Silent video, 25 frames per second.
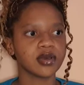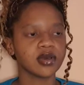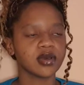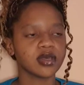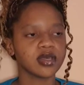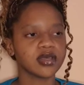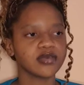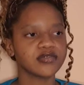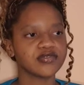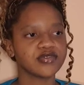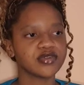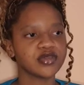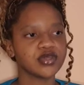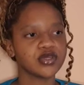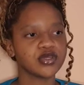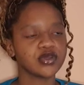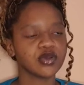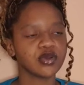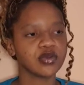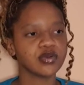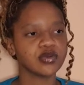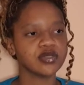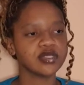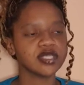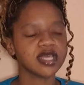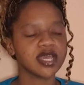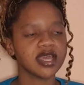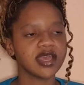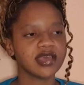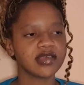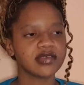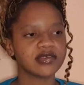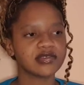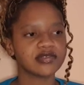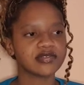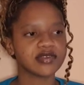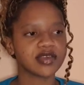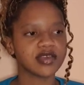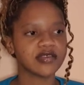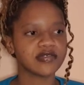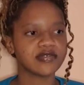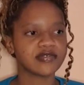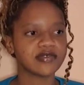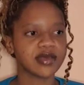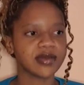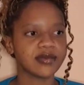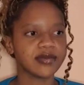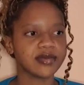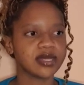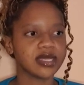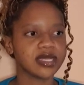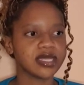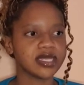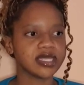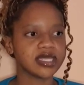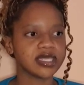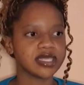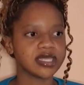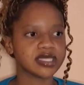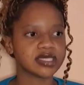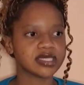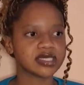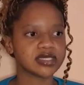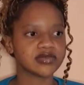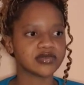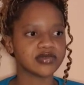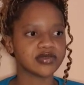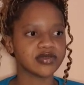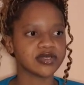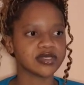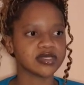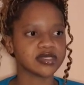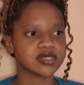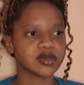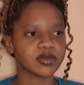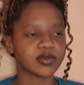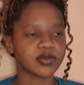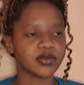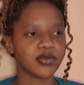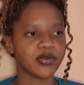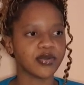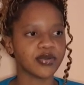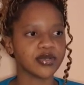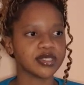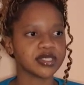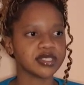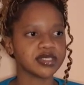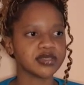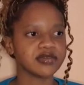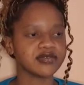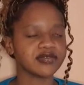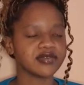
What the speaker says: if you don't have a family that's very supportive,